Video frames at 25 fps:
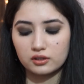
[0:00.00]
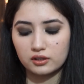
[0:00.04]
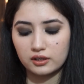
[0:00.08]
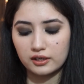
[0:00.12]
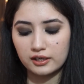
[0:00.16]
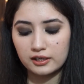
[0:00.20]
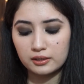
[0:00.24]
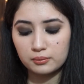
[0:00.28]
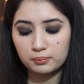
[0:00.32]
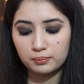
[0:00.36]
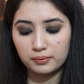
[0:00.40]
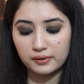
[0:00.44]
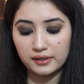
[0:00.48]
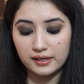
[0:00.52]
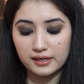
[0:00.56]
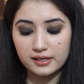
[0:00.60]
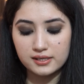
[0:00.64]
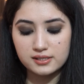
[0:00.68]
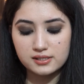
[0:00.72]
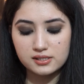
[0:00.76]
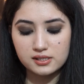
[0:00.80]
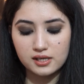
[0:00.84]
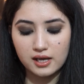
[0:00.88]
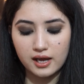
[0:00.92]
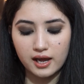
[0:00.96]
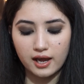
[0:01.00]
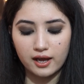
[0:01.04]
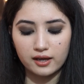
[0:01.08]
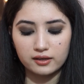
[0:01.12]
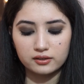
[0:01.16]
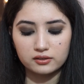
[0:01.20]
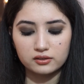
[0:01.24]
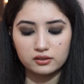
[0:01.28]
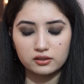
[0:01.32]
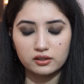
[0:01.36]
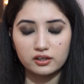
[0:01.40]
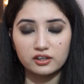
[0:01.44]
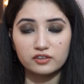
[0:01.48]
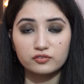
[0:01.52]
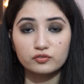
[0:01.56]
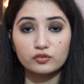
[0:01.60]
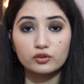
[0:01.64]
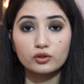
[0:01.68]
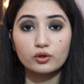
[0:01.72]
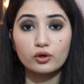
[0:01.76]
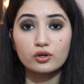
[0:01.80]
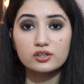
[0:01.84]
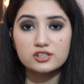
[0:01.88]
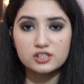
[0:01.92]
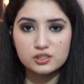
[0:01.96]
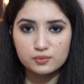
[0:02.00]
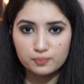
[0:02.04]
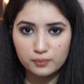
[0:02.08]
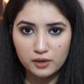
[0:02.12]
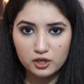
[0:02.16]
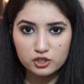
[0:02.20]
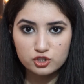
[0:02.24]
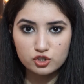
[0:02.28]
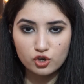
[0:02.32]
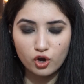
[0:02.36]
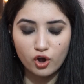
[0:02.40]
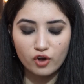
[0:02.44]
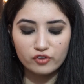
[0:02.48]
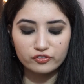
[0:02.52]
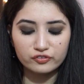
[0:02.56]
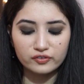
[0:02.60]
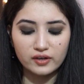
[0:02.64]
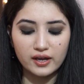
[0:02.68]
in place, and it will not smudge off